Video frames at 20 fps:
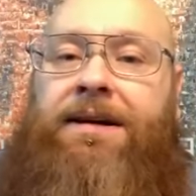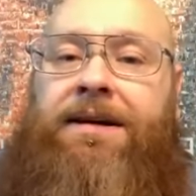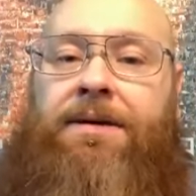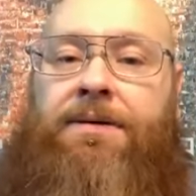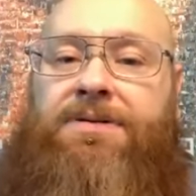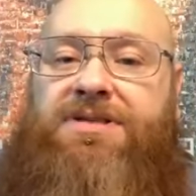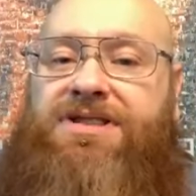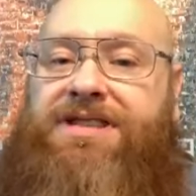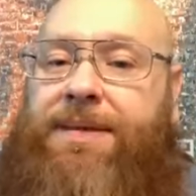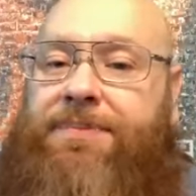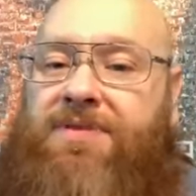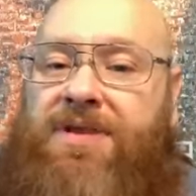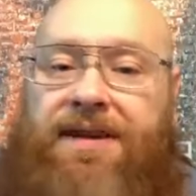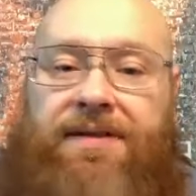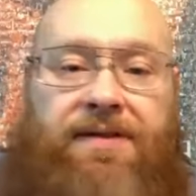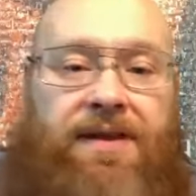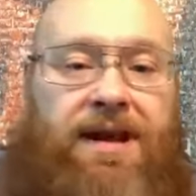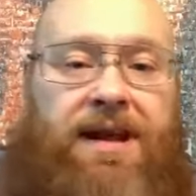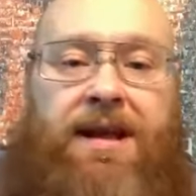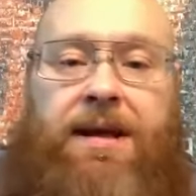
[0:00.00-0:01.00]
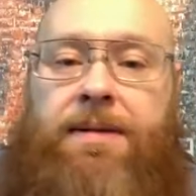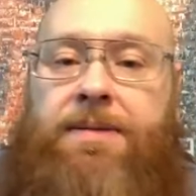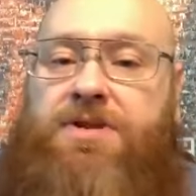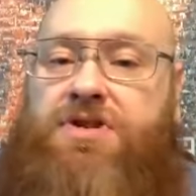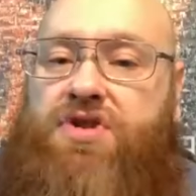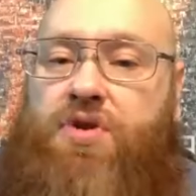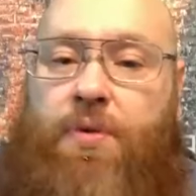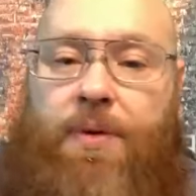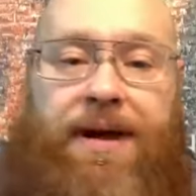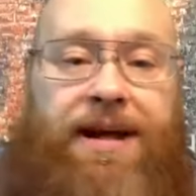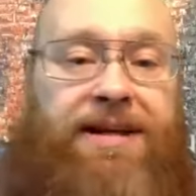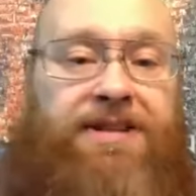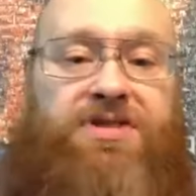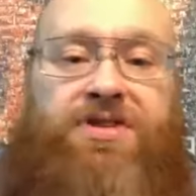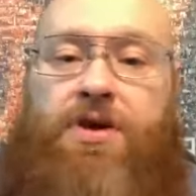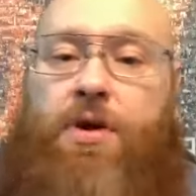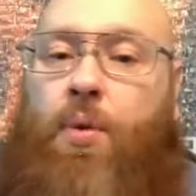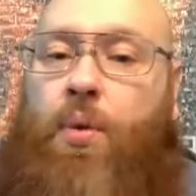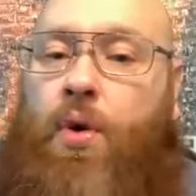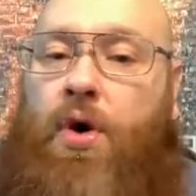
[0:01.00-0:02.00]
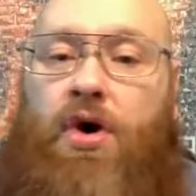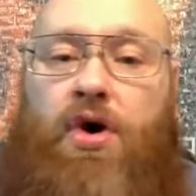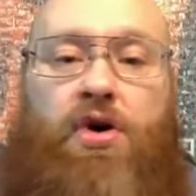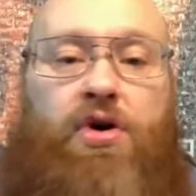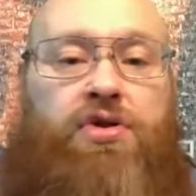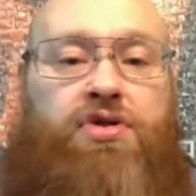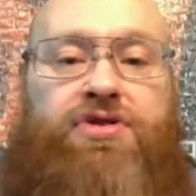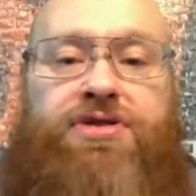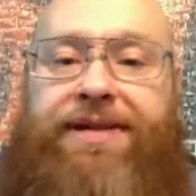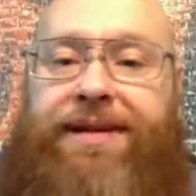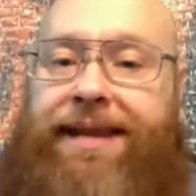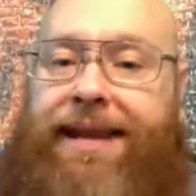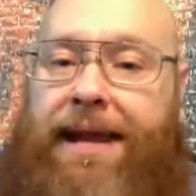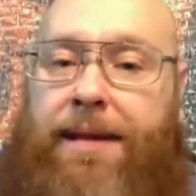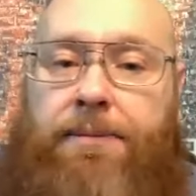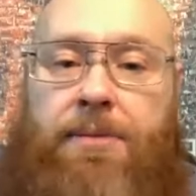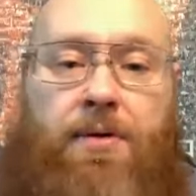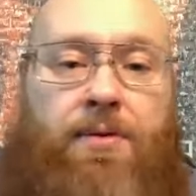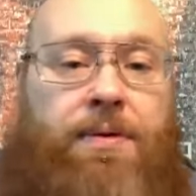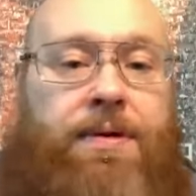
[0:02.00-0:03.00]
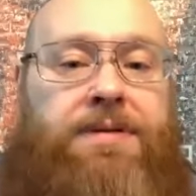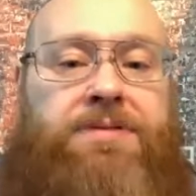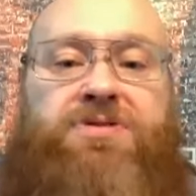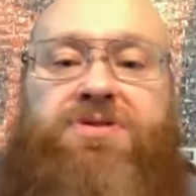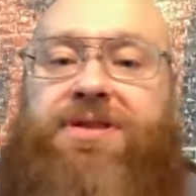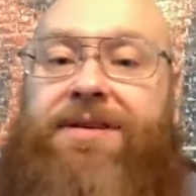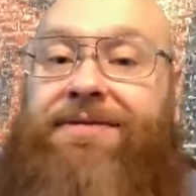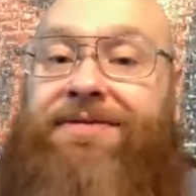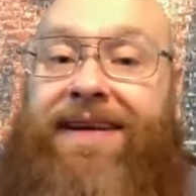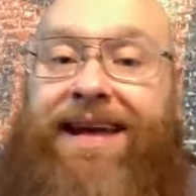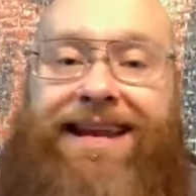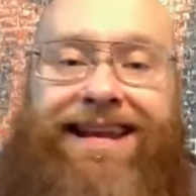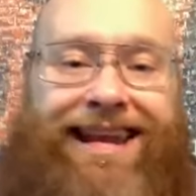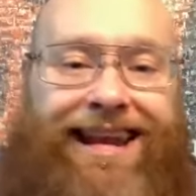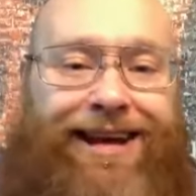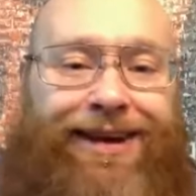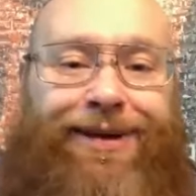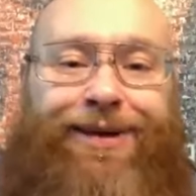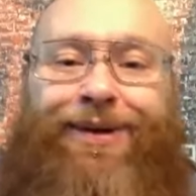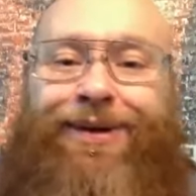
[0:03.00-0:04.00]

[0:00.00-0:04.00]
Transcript: receptivity, the streets, the workers, the laborers, the venue,